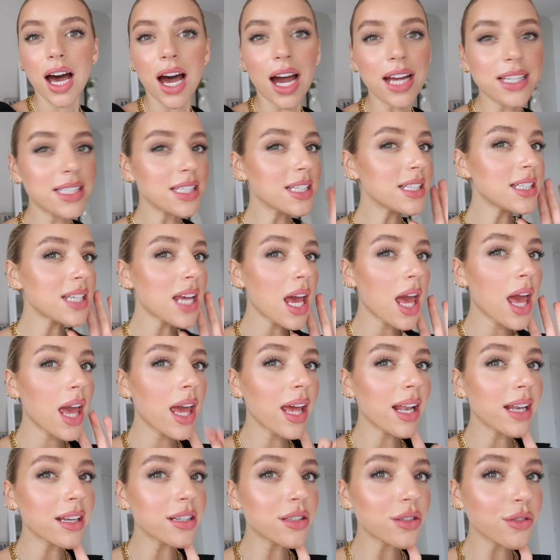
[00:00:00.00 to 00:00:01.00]
I did
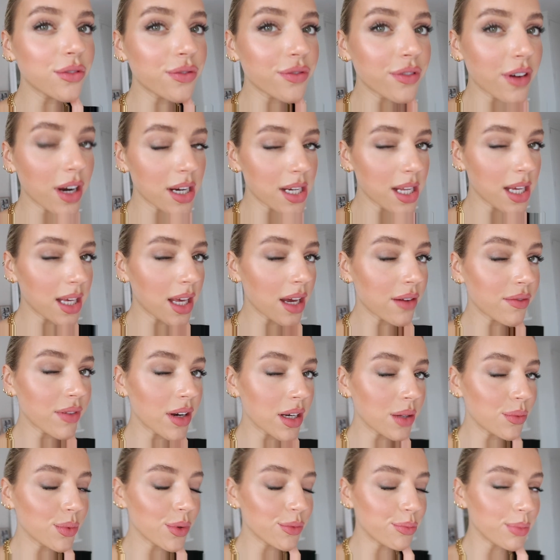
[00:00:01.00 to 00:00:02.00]
a little Friday get
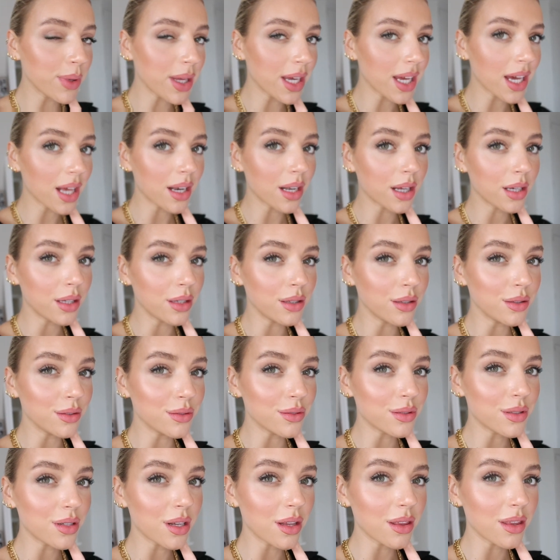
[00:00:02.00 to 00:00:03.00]
ready with me, and I
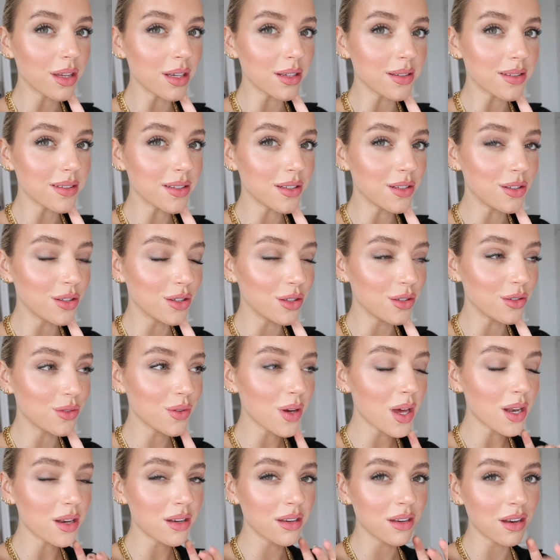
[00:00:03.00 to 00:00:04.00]
used this new
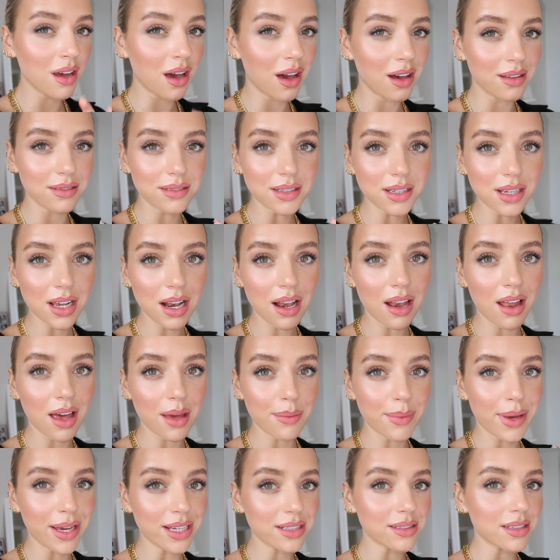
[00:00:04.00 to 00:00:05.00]
NARS
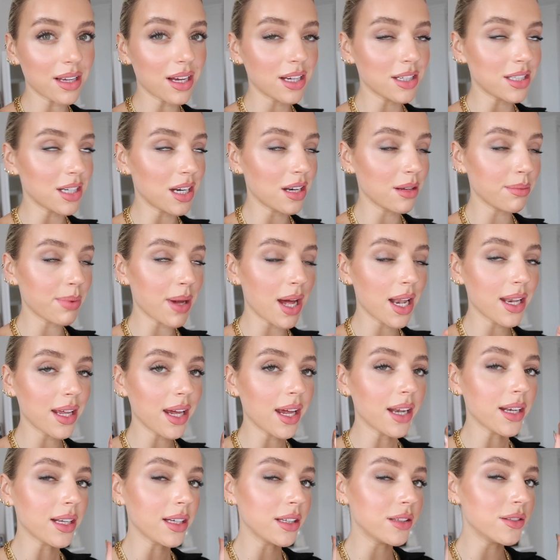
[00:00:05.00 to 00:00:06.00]
Climax eyeshadow palette,
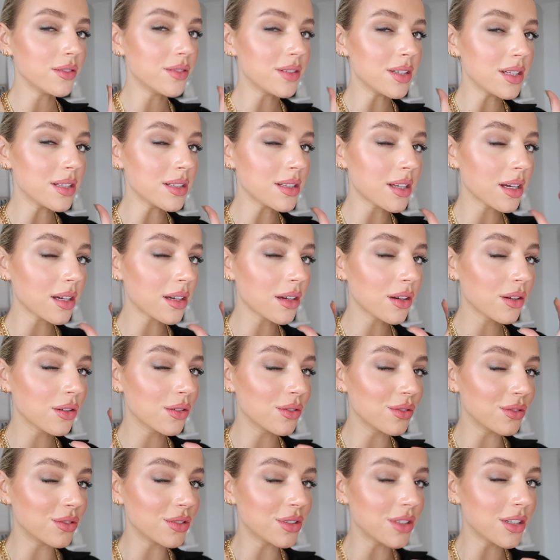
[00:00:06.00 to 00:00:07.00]
and I used this like
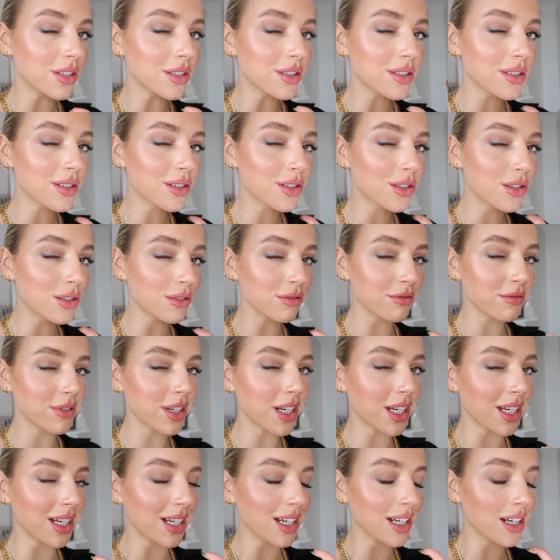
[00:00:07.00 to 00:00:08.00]
gorgeous
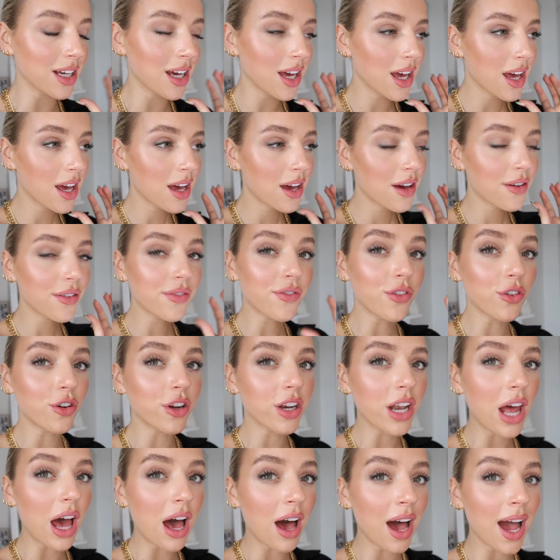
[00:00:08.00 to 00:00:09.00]
green for
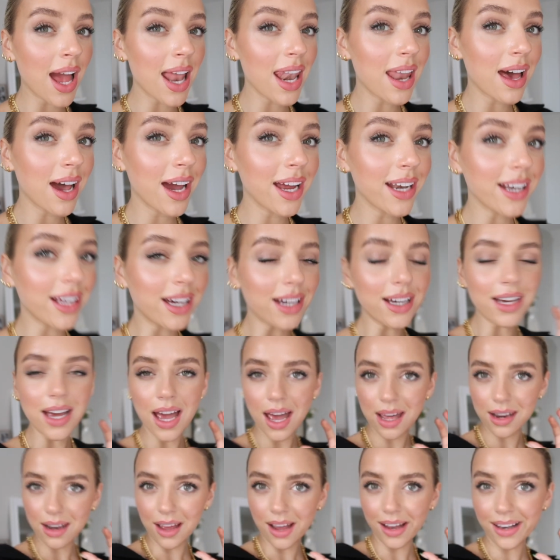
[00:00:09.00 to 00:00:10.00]
an eyeliner,
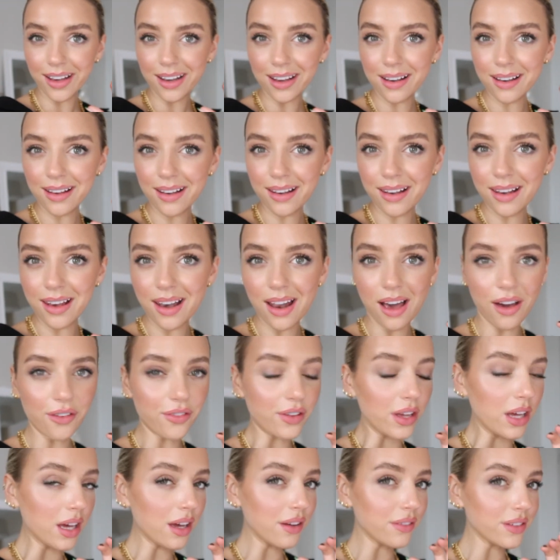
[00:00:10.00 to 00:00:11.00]
and I love
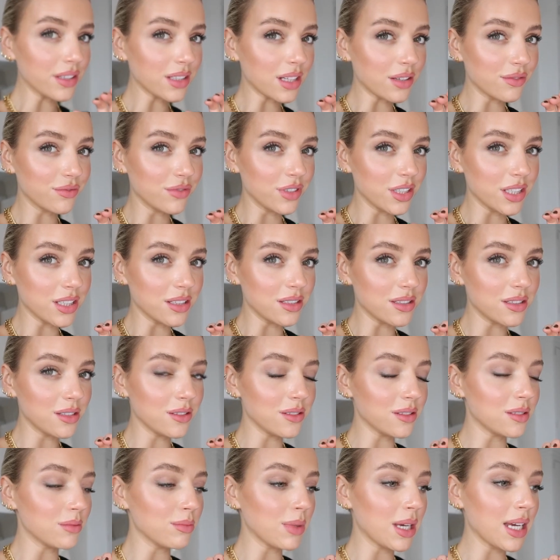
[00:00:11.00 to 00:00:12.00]
it. I think that really
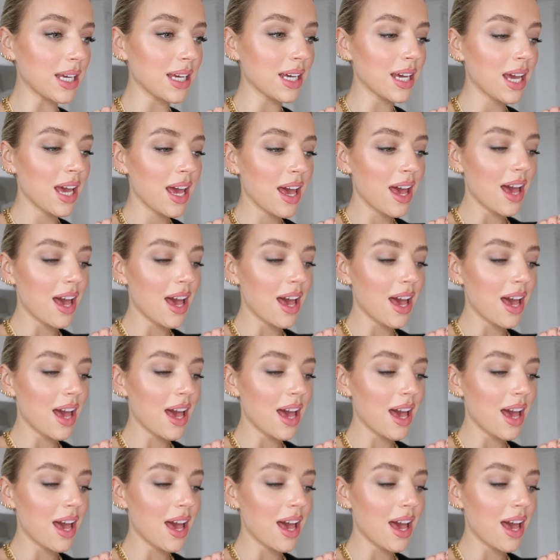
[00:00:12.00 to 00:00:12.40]
suits me.